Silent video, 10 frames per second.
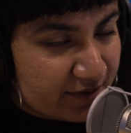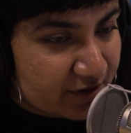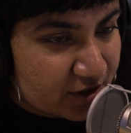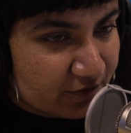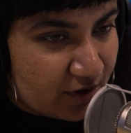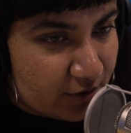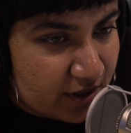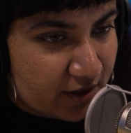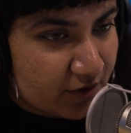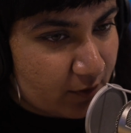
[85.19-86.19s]
live on your phone
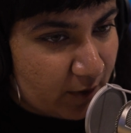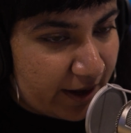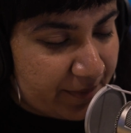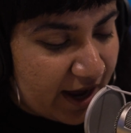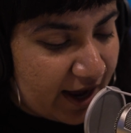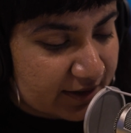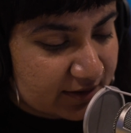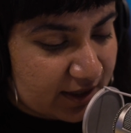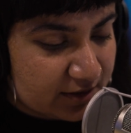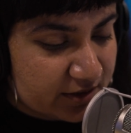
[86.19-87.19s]
and on the web at
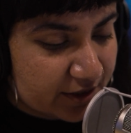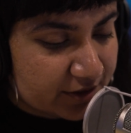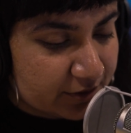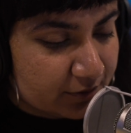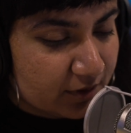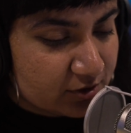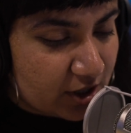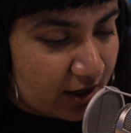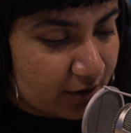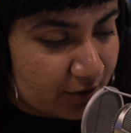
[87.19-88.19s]

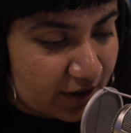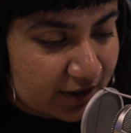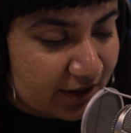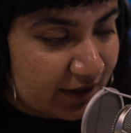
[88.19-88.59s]
ktru.org.